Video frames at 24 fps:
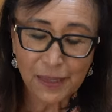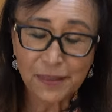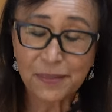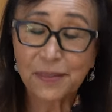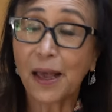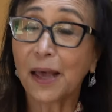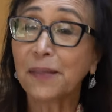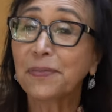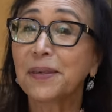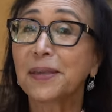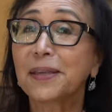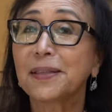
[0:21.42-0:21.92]

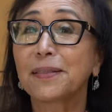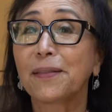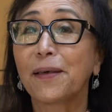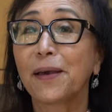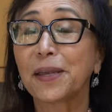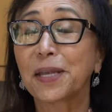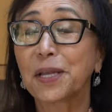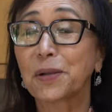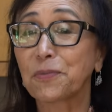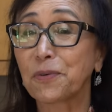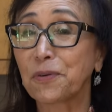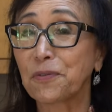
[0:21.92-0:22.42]
Nothing
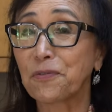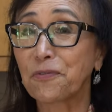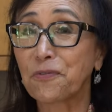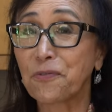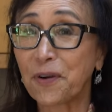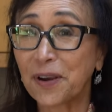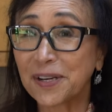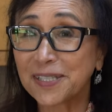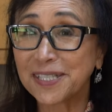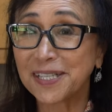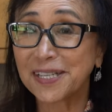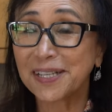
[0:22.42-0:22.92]
like a
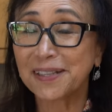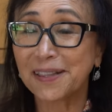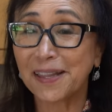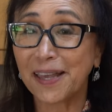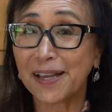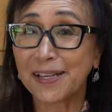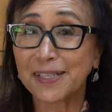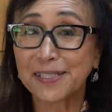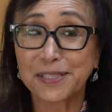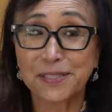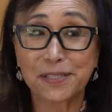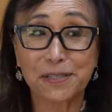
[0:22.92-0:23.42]
refreshing
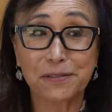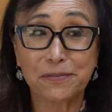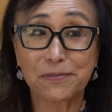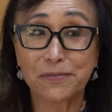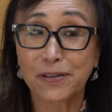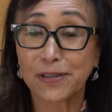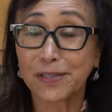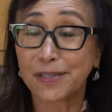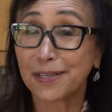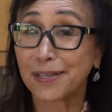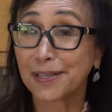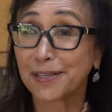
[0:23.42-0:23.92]
glass of
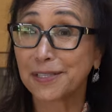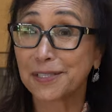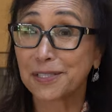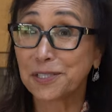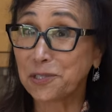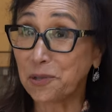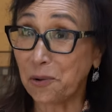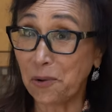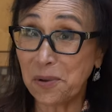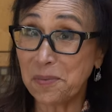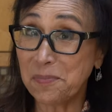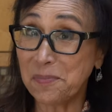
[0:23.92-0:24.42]

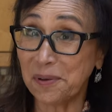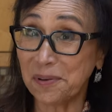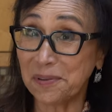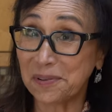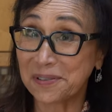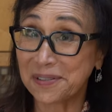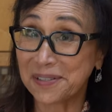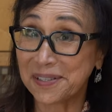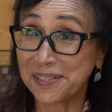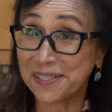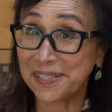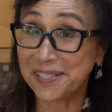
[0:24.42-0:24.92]
soy
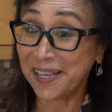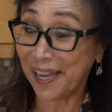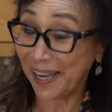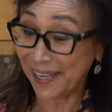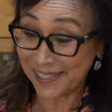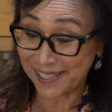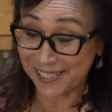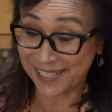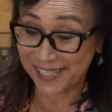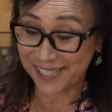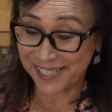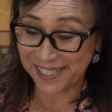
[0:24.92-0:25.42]
milk.
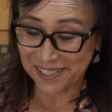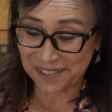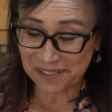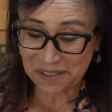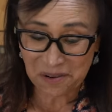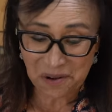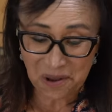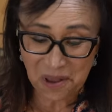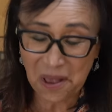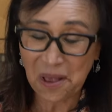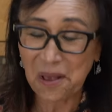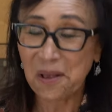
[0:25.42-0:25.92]
Yes,
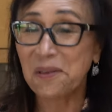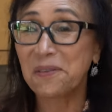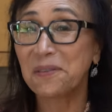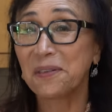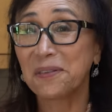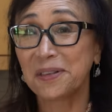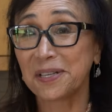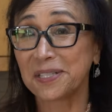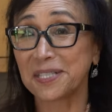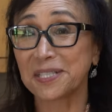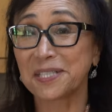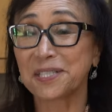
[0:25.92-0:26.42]

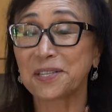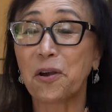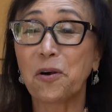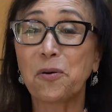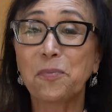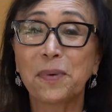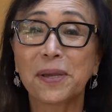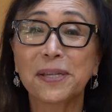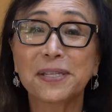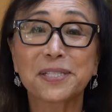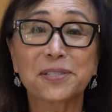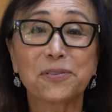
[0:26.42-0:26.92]
this is
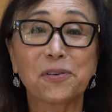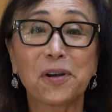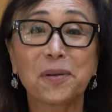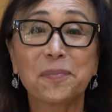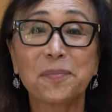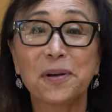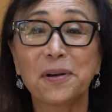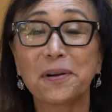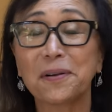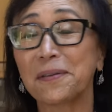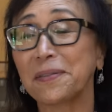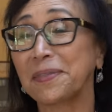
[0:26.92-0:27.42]
homemade soy
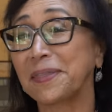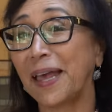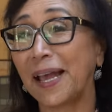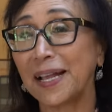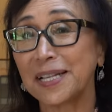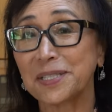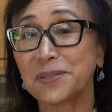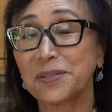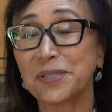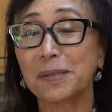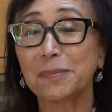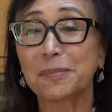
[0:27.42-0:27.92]
milk.
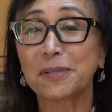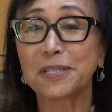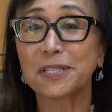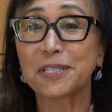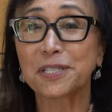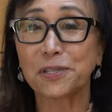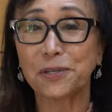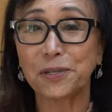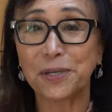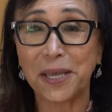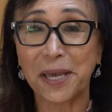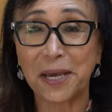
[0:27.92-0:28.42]
That's what I'm going to
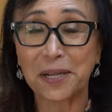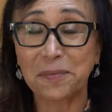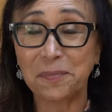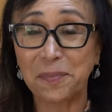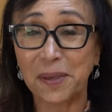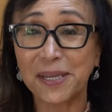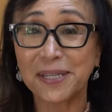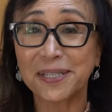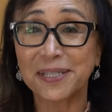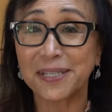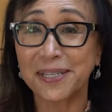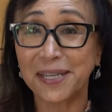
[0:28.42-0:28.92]
show you how to
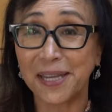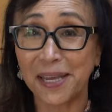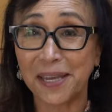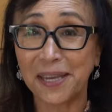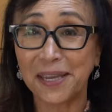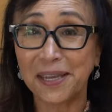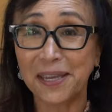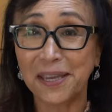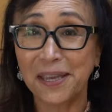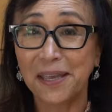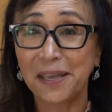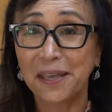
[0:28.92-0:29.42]
make
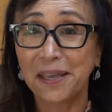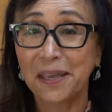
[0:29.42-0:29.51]
today.